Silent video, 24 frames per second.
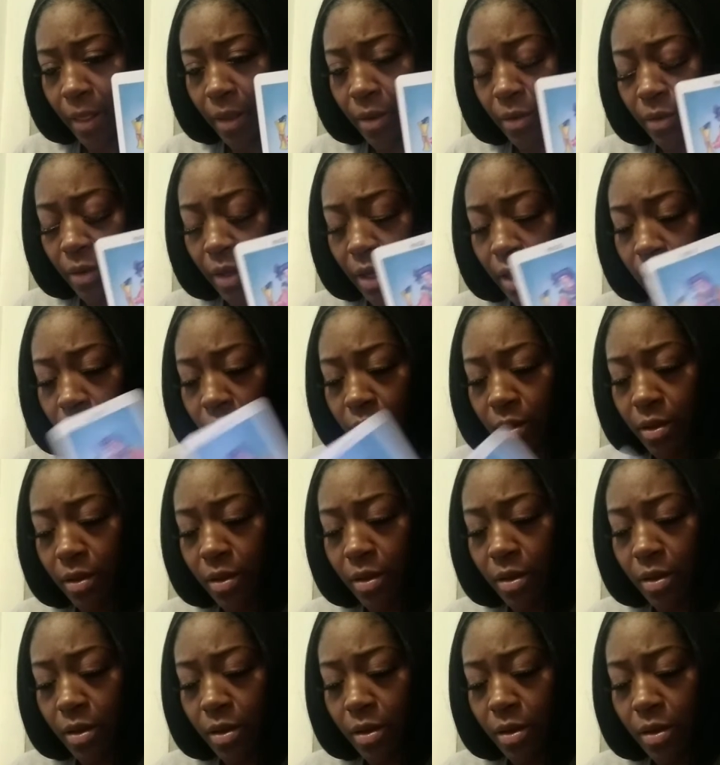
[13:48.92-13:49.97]
Okay.
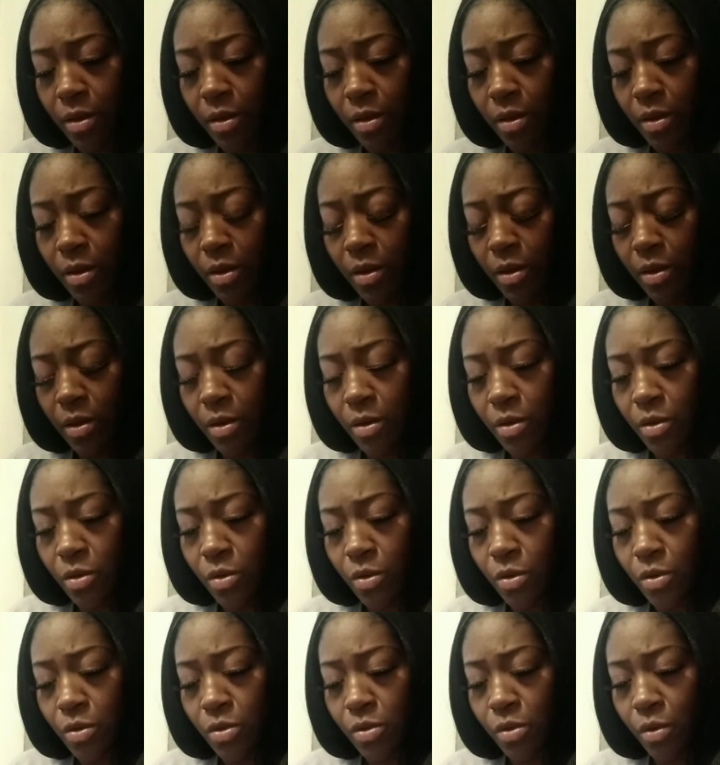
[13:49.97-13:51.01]

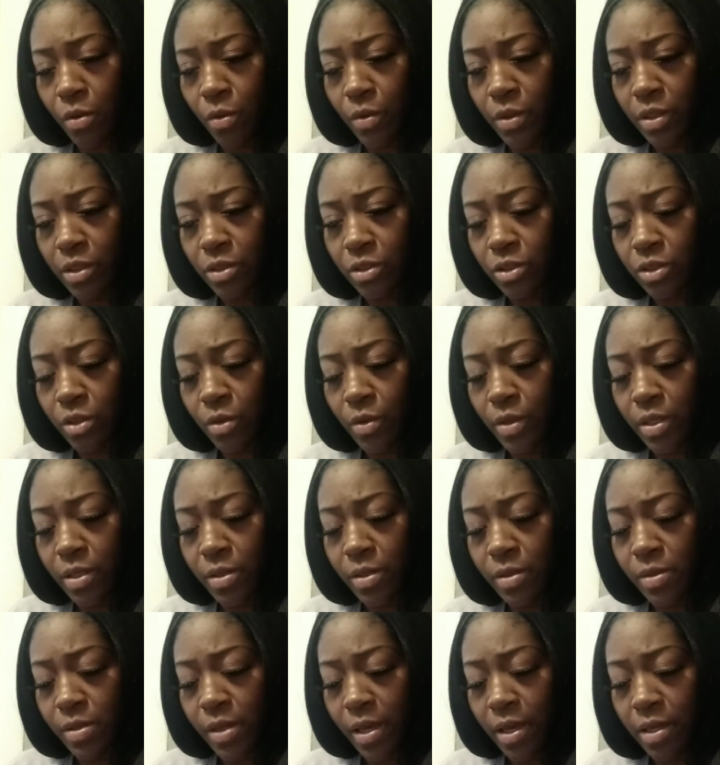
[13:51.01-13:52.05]
So what it's showing
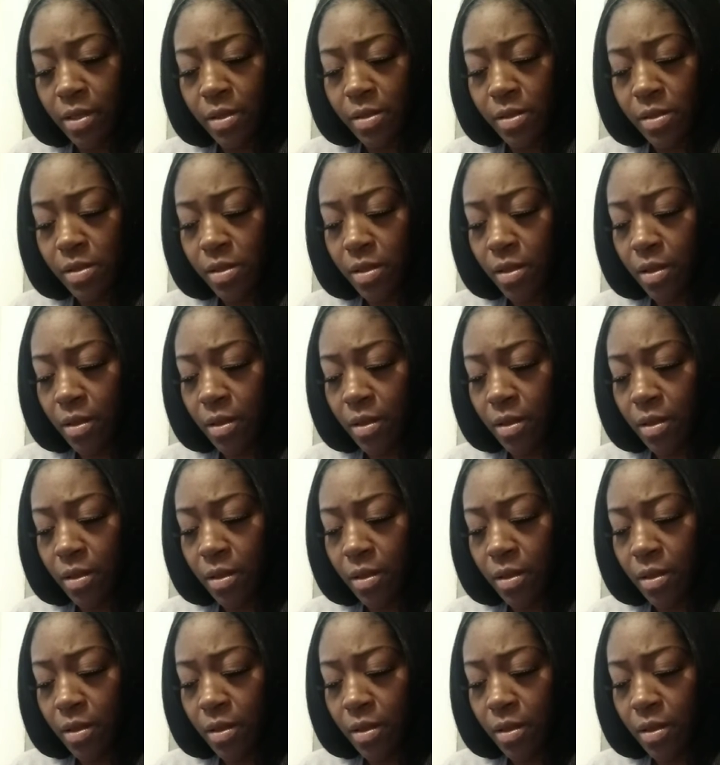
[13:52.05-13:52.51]
is that it's